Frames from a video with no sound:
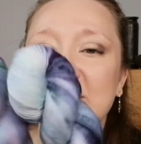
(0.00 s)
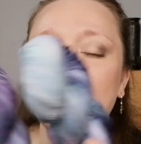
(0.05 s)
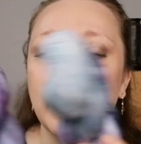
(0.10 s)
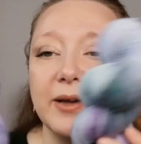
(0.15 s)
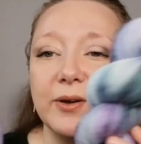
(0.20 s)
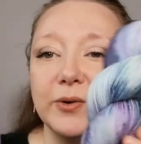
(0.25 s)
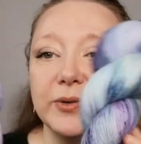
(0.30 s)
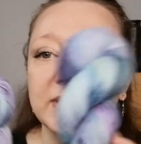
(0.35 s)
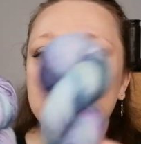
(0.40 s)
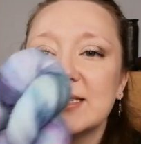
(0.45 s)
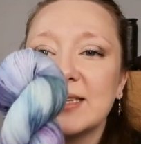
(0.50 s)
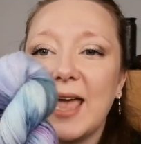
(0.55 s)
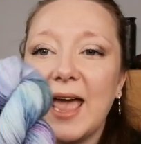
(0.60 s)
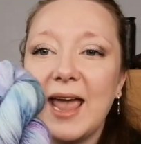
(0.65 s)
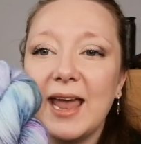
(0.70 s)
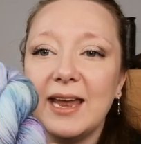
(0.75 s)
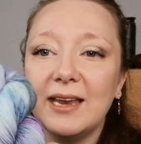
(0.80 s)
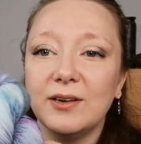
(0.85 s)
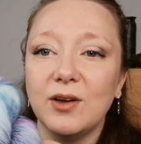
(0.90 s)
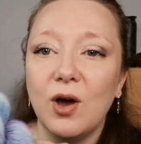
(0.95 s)
speckled
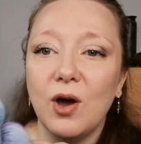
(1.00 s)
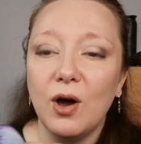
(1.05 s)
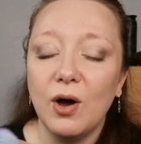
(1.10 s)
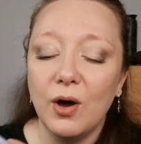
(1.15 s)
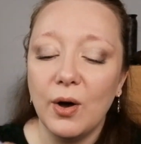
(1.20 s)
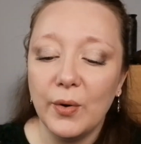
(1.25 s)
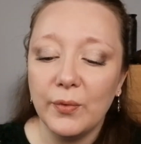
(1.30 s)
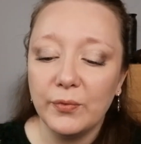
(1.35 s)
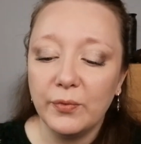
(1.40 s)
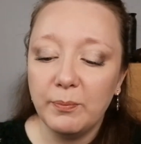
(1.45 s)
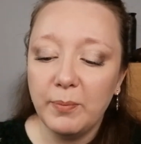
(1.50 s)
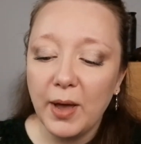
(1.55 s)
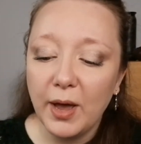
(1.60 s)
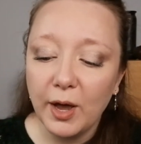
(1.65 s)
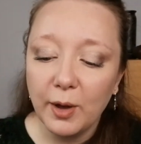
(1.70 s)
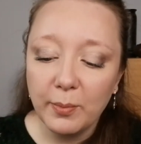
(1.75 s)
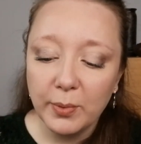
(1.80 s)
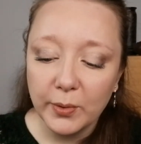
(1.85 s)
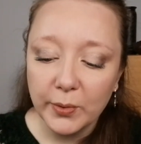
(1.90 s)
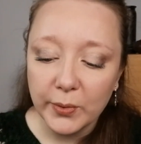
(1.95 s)
skein of
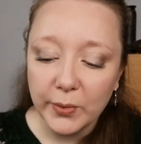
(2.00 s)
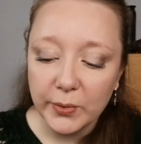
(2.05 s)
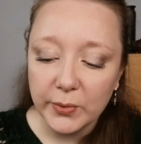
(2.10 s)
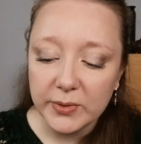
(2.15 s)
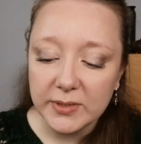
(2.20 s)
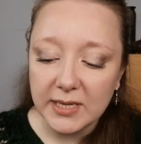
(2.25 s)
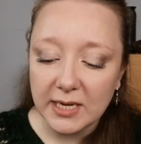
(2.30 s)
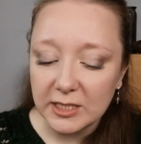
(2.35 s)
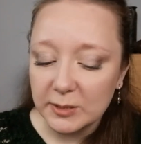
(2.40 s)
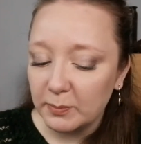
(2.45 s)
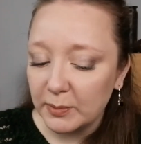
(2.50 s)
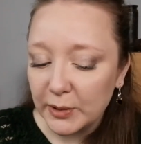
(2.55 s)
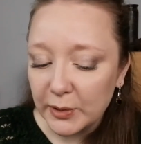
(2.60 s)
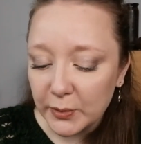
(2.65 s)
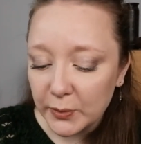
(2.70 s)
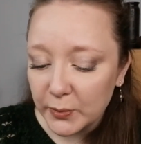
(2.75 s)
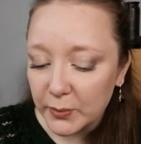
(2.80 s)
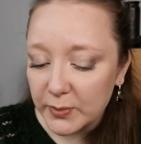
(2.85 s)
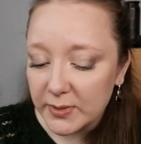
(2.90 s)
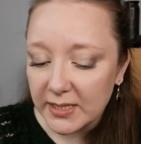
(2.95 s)
purples and
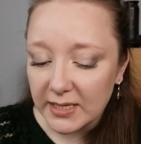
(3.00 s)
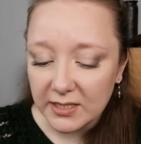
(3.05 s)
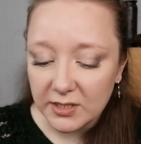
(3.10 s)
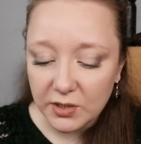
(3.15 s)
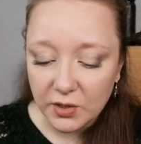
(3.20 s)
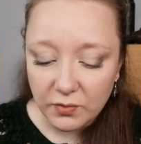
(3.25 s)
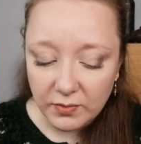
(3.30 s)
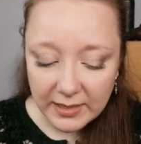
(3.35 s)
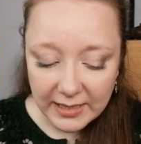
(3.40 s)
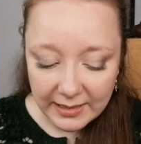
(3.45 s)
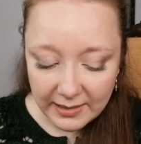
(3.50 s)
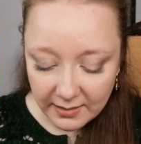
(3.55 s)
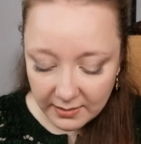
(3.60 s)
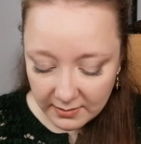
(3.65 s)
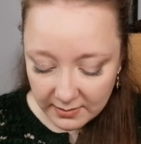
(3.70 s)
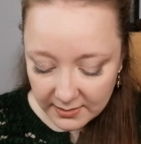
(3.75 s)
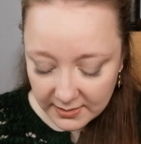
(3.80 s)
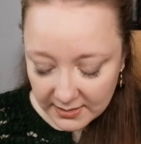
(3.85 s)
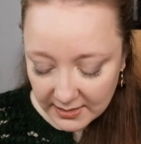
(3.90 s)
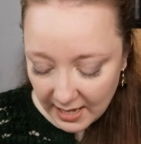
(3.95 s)
blues and
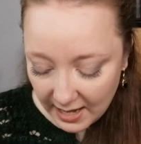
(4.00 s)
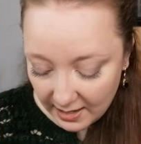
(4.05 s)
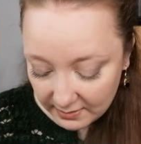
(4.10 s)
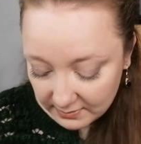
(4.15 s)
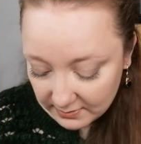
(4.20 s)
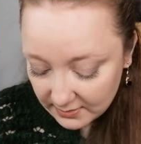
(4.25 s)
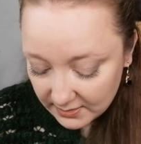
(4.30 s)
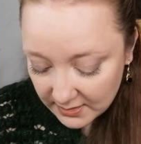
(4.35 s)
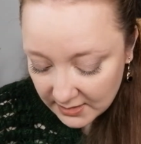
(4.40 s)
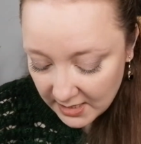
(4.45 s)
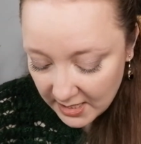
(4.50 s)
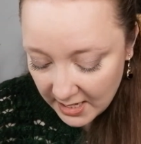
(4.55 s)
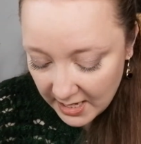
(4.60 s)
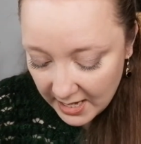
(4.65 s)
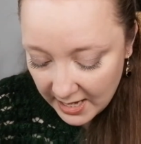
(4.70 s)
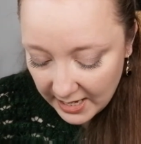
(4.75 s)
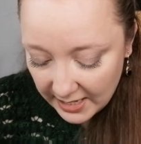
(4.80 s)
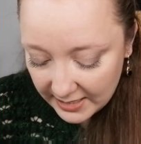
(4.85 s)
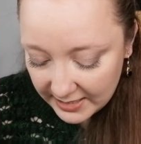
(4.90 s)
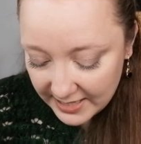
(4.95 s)
greens and
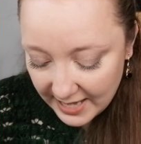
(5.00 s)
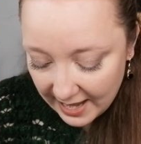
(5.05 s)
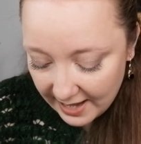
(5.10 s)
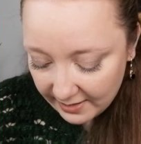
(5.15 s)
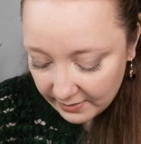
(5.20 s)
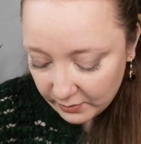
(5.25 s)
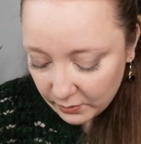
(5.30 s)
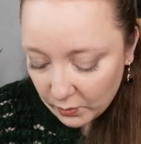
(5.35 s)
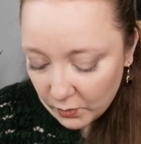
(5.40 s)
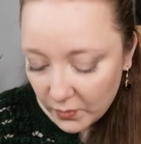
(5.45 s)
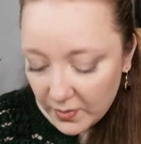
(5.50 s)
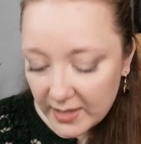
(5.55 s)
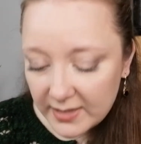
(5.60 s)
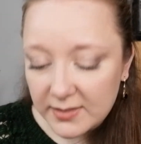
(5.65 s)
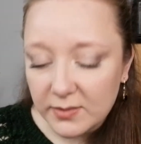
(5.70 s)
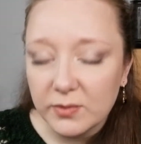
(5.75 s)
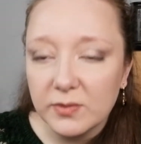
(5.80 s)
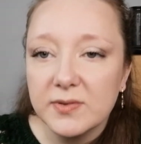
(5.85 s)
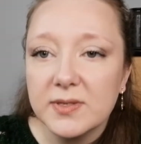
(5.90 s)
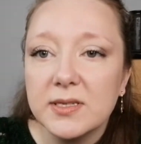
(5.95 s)
yeah, all that
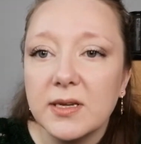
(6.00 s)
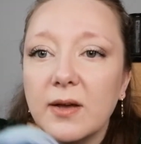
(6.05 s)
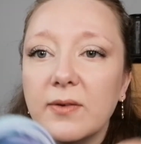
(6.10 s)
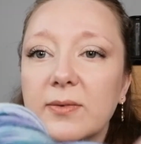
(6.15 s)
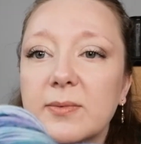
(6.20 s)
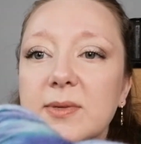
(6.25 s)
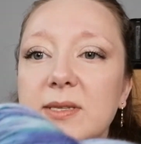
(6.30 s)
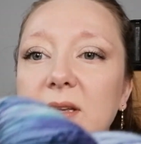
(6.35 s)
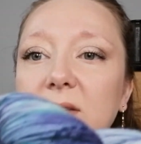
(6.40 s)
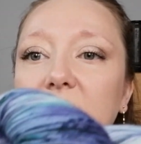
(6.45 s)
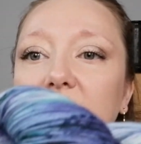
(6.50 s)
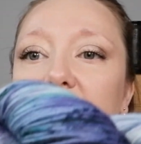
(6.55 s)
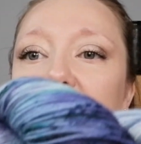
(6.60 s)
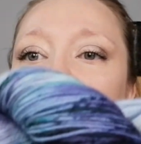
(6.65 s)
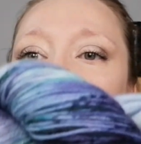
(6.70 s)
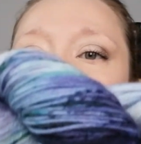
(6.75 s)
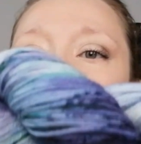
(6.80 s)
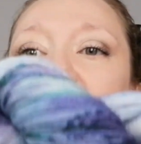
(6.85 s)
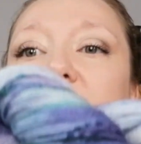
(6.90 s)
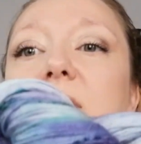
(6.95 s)
sort of stuff. Let's see if I
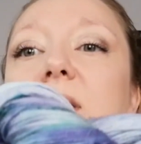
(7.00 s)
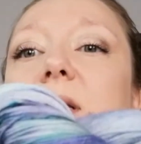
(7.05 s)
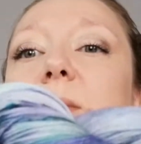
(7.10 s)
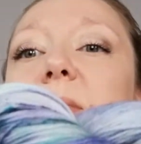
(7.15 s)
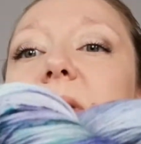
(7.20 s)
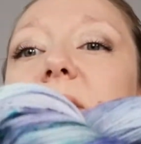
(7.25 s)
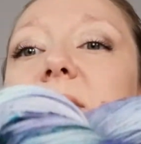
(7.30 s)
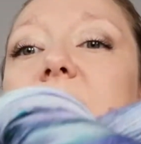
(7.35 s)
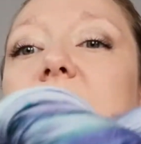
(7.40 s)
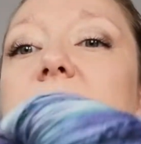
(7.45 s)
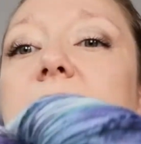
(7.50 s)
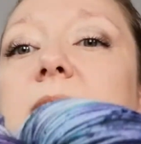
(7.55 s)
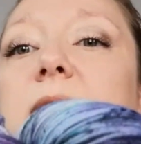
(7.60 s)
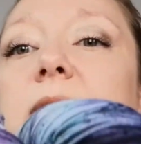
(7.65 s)
can give you a little bit of a